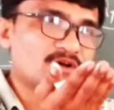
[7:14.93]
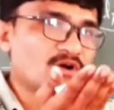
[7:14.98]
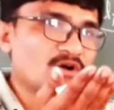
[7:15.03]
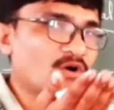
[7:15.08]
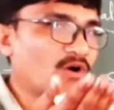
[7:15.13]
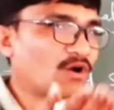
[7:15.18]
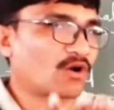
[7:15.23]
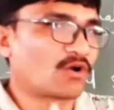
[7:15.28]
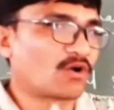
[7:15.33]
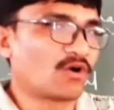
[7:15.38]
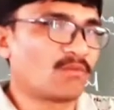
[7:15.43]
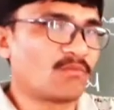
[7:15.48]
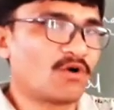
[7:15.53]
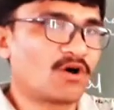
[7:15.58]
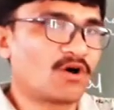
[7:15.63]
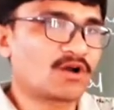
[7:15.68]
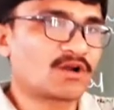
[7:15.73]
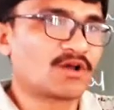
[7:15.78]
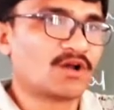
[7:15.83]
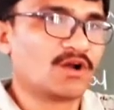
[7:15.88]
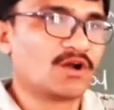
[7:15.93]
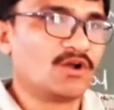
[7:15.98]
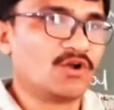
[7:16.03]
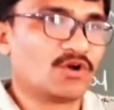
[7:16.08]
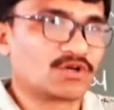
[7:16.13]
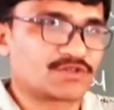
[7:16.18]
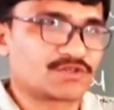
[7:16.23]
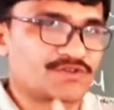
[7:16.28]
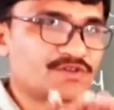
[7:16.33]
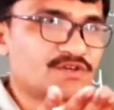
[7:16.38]
or no more
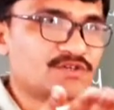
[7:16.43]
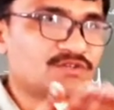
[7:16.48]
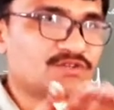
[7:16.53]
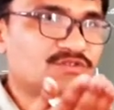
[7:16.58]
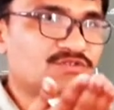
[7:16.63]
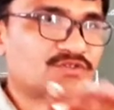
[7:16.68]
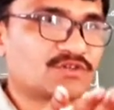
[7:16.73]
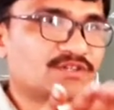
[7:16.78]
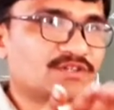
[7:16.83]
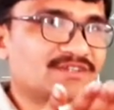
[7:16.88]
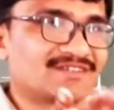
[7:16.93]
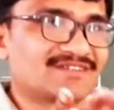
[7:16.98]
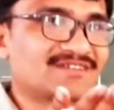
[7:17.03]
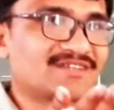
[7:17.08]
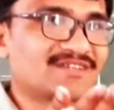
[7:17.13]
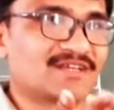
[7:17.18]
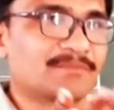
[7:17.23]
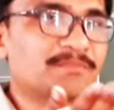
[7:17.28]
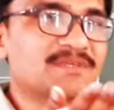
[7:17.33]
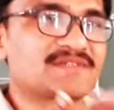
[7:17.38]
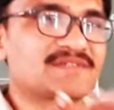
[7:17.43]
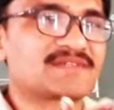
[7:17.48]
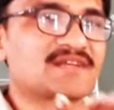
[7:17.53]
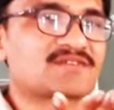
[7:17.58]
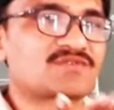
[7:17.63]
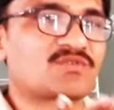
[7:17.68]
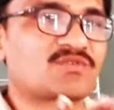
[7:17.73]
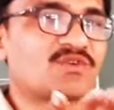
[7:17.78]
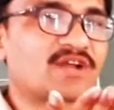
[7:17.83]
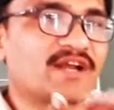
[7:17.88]
loss. So the
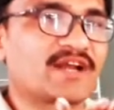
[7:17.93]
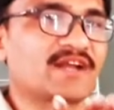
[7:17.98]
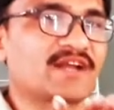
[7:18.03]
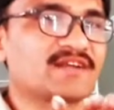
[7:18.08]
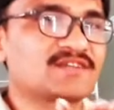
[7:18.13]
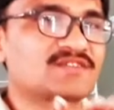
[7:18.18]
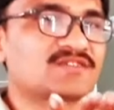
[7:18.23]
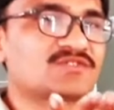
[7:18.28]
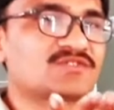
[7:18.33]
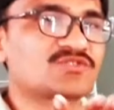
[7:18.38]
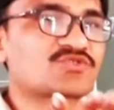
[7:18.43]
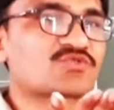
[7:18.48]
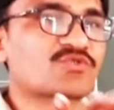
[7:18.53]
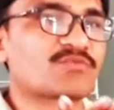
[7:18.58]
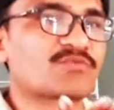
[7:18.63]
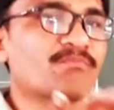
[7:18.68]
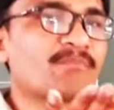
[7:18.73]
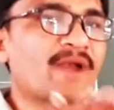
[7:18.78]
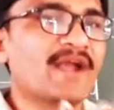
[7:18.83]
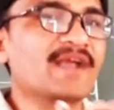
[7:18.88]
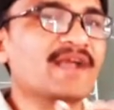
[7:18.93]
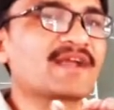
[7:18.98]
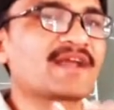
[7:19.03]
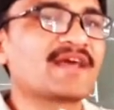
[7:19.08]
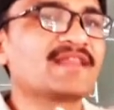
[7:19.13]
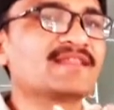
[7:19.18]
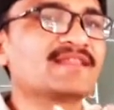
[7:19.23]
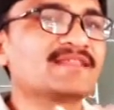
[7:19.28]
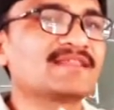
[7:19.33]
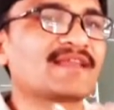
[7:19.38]
business organization should
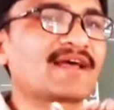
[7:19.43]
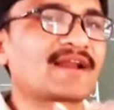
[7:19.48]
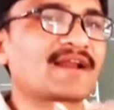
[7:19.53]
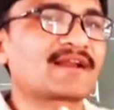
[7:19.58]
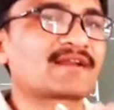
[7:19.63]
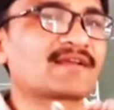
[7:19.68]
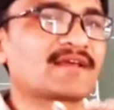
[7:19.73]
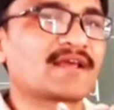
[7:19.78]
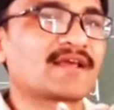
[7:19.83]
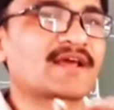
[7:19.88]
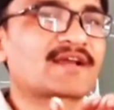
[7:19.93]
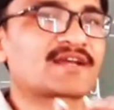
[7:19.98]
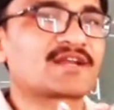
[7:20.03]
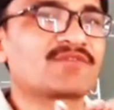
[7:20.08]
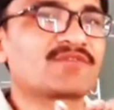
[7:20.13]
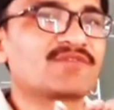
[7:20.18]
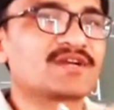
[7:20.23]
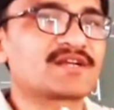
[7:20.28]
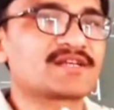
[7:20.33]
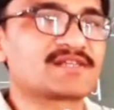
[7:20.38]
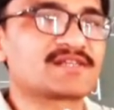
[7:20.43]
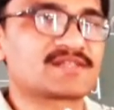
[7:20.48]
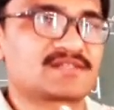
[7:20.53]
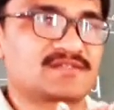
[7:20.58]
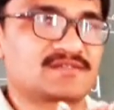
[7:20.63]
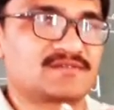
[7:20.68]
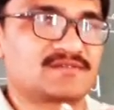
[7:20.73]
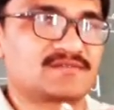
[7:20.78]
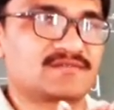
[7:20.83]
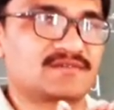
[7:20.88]
maintain their
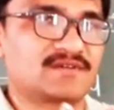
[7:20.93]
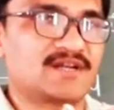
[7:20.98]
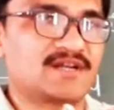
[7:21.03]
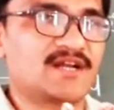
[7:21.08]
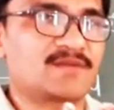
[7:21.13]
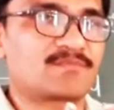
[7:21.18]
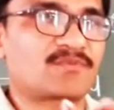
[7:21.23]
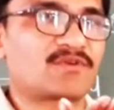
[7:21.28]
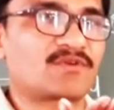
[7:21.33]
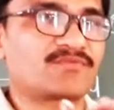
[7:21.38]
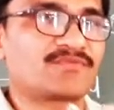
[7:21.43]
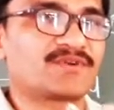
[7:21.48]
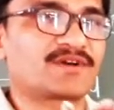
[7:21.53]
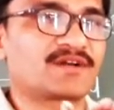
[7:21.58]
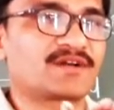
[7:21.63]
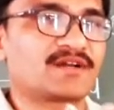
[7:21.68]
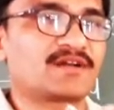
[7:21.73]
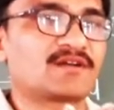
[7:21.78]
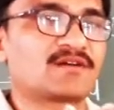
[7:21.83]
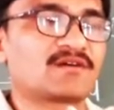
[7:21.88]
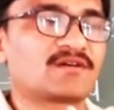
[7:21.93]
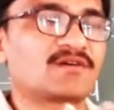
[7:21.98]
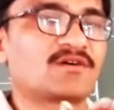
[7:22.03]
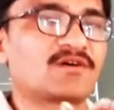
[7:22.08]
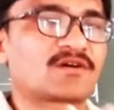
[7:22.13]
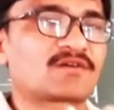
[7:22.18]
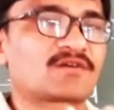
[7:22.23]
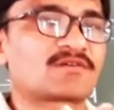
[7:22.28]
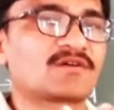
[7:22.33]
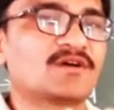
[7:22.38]
activities, right, profit
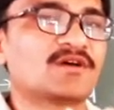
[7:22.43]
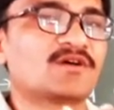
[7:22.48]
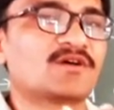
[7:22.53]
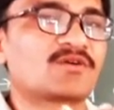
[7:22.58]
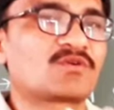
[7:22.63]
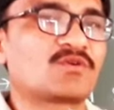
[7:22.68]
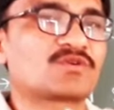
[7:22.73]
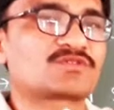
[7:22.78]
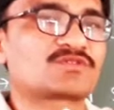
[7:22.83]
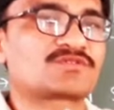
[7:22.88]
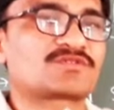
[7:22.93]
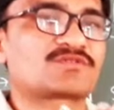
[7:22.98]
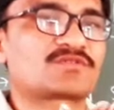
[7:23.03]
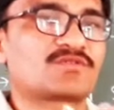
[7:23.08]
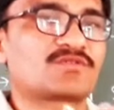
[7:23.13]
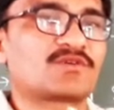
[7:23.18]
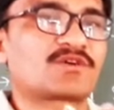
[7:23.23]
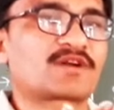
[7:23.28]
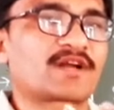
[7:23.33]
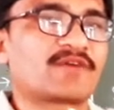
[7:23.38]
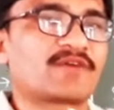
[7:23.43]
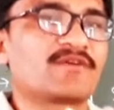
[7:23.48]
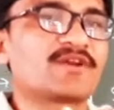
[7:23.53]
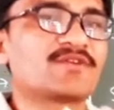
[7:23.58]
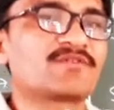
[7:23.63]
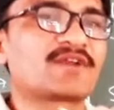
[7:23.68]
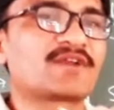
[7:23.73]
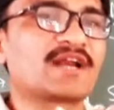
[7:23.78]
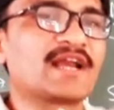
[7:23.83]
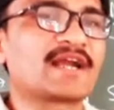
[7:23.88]
or cost or
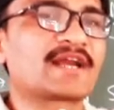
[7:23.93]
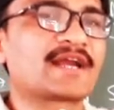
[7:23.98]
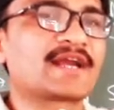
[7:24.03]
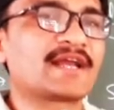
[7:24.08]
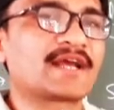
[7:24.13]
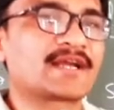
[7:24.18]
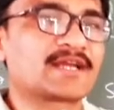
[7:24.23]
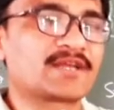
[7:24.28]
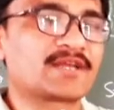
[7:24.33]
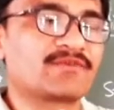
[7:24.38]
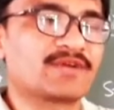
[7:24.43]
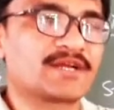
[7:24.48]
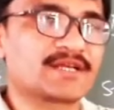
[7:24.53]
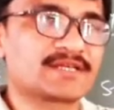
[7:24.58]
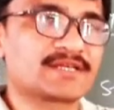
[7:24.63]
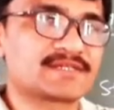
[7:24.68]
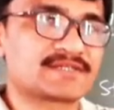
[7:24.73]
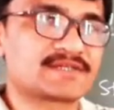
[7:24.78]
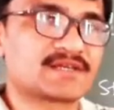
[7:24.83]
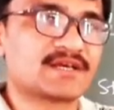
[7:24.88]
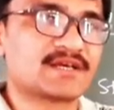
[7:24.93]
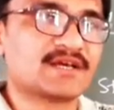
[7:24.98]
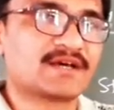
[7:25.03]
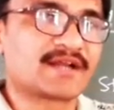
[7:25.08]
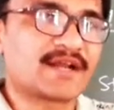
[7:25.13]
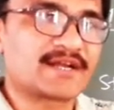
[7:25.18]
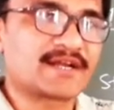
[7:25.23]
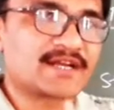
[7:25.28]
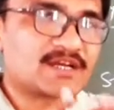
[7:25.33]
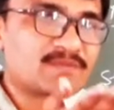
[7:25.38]
revenue related
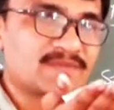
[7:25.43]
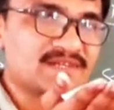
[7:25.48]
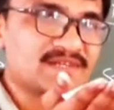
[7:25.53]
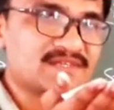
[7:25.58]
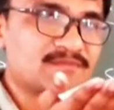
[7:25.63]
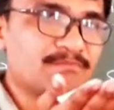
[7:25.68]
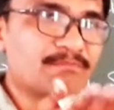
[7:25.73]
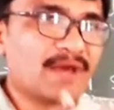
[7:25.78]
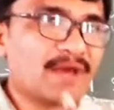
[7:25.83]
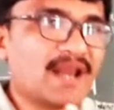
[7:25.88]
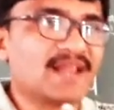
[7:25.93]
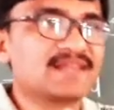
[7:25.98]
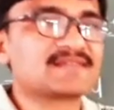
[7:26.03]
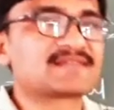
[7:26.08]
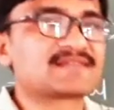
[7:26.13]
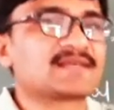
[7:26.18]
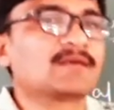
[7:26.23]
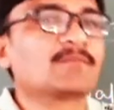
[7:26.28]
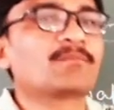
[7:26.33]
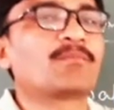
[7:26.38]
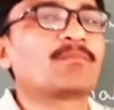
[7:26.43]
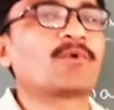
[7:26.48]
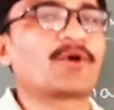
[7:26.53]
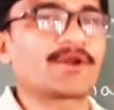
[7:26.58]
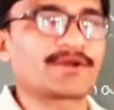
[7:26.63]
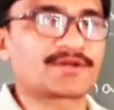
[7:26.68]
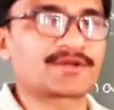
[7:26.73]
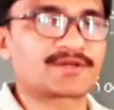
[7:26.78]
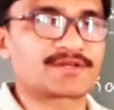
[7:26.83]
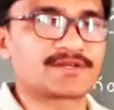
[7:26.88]
activities, right? It means balancing
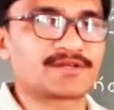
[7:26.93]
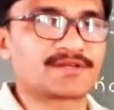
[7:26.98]
point,